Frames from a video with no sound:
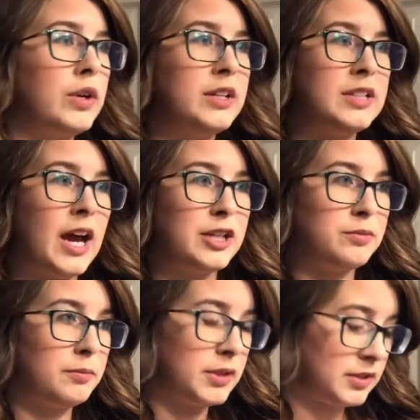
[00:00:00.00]

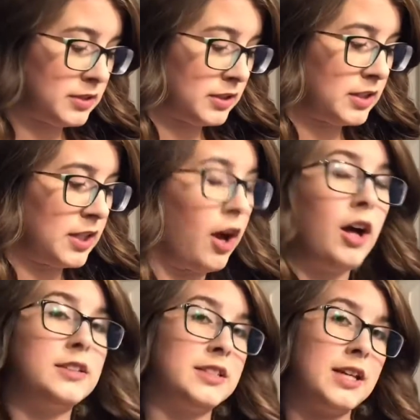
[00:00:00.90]
attachment pieces
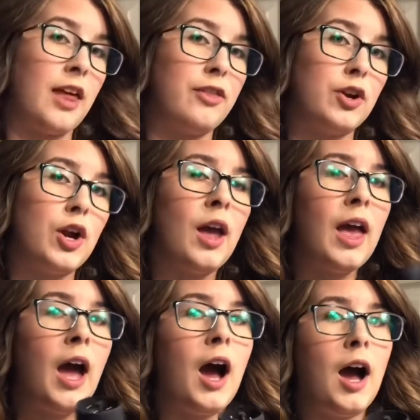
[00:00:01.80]
all together,
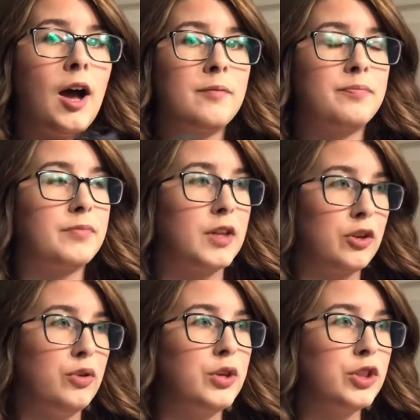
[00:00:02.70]

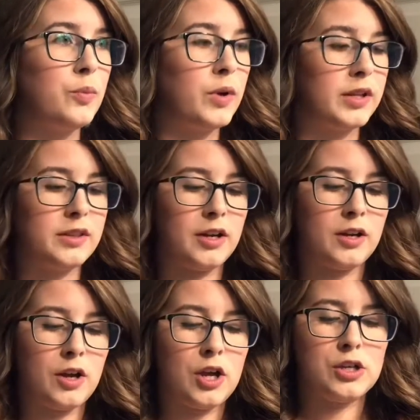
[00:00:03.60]
including the one in
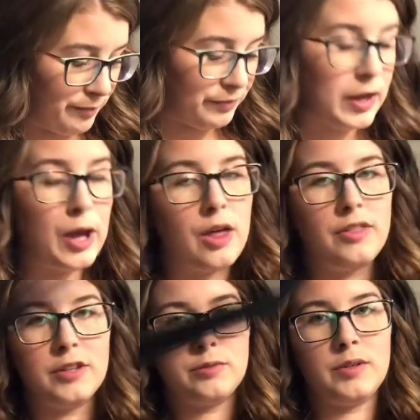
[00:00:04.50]
there.
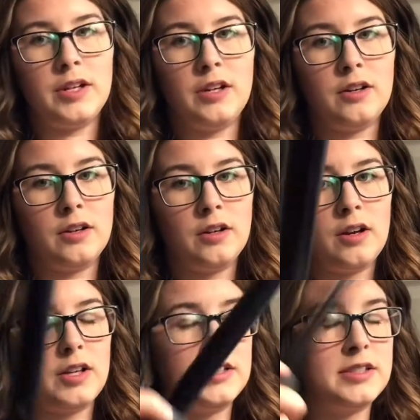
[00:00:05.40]
This one here
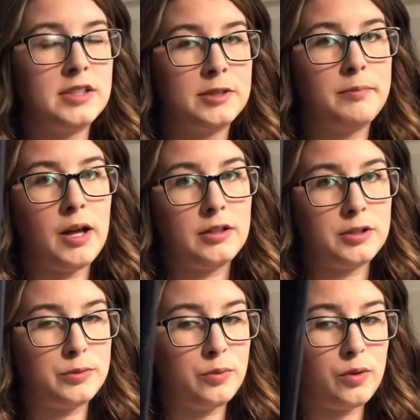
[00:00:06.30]
is the
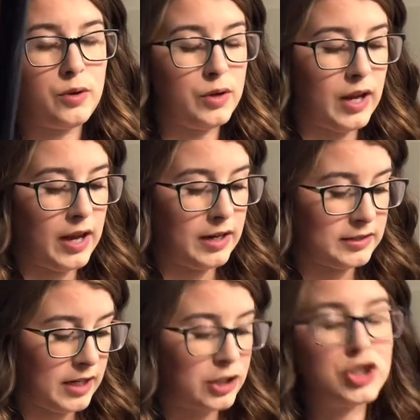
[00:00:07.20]
smallest one and it's
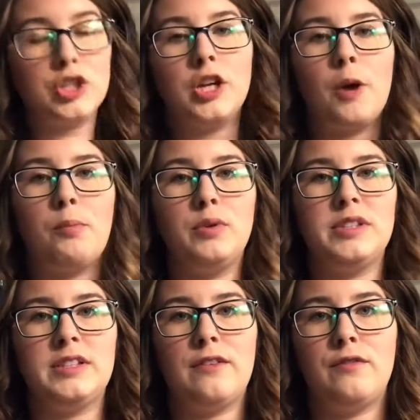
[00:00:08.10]
actually a
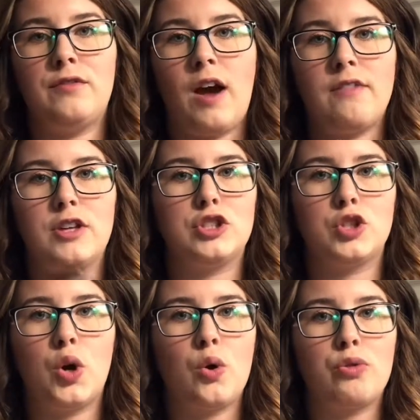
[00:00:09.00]
0.75 inch,
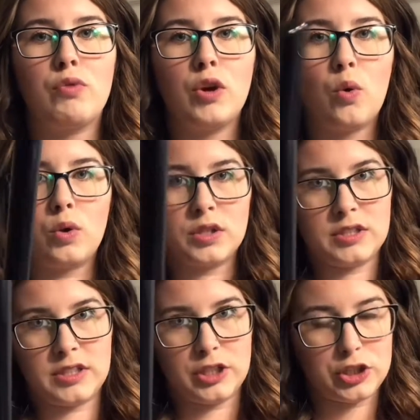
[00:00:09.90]
so 3/4
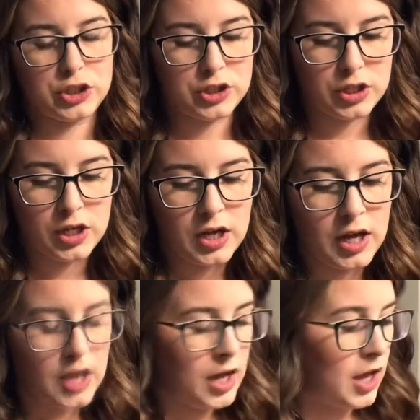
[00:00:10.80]
inch.
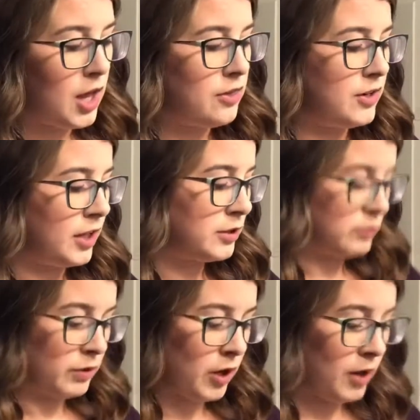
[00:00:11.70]
The next one